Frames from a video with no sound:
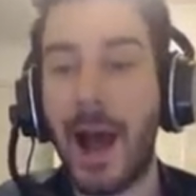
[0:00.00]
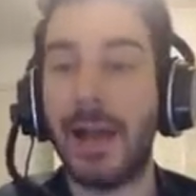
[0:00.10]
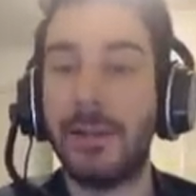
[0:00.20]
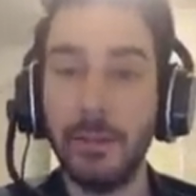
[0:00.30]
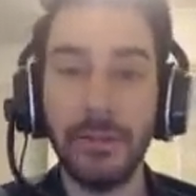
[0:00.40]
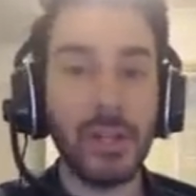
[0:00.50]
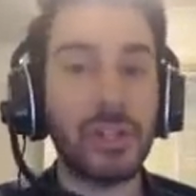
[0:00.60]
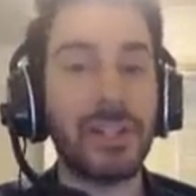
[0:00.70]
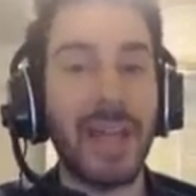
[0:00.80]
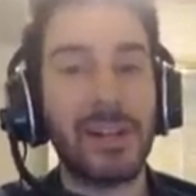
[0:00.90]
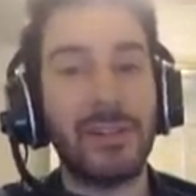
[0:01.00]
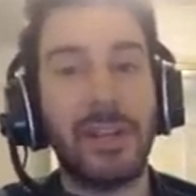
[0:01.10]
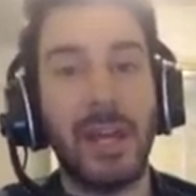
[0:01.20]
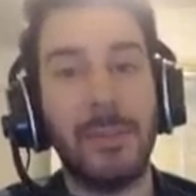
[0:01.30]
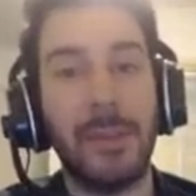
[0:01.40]
I do think she's actually
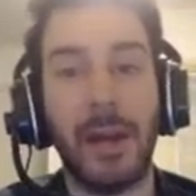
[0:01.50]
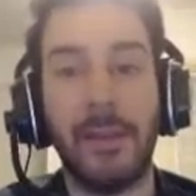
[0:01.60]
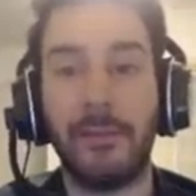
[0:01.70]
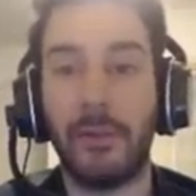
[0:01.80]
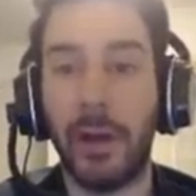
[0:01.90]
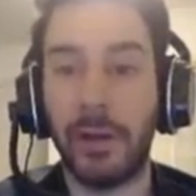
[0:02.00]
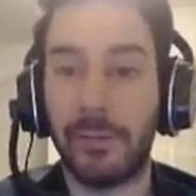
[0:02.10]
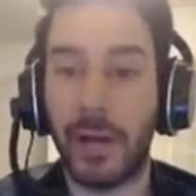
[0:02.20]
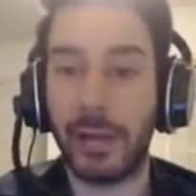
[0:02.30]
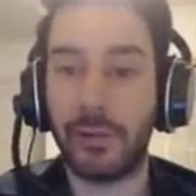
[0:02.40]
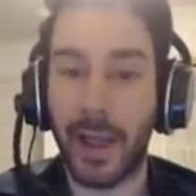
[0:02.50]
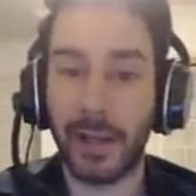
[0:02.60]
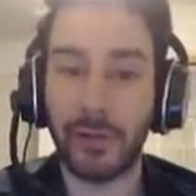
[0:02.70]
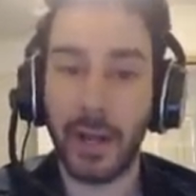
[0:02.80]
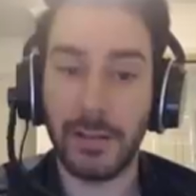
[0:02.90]
going to be better than Veronica for High
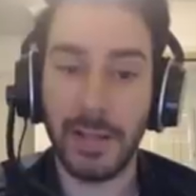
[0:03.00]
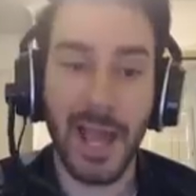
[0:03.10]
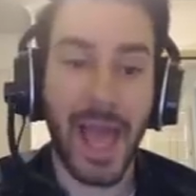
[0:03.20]
Dragon Trials.